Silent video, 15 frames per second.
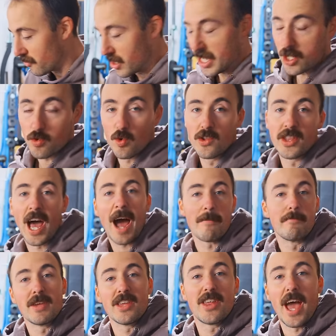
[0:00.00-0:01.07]
This will
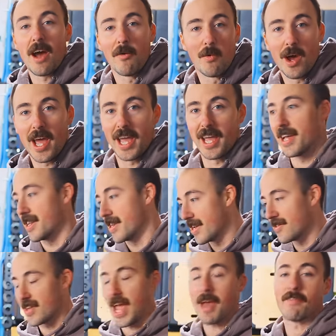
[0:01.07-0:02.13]
not be that way. It
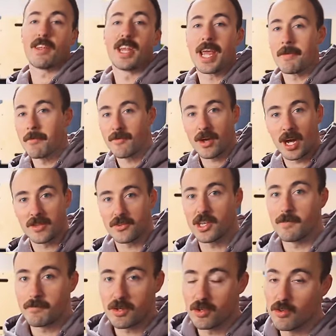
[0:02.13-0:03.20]
doesn't have the name of
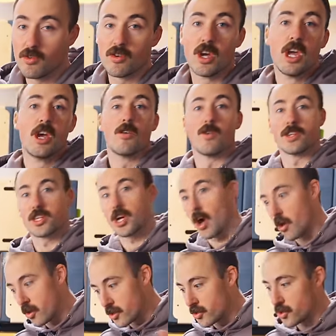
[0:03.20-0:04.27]
Concept two, which
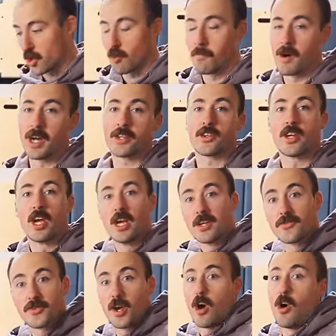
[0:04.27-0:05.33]
garners so much.
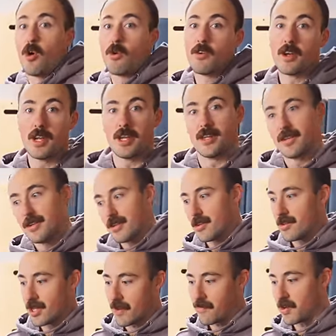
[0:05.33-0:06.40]
So
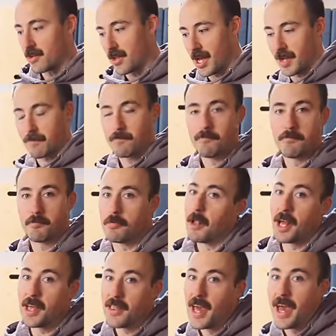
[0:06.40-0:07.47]
you have to like
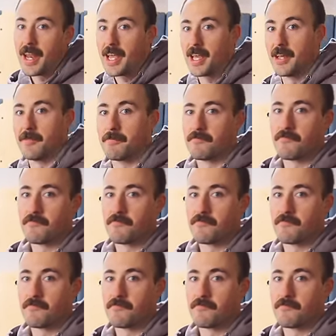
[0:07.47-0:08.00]
play that in.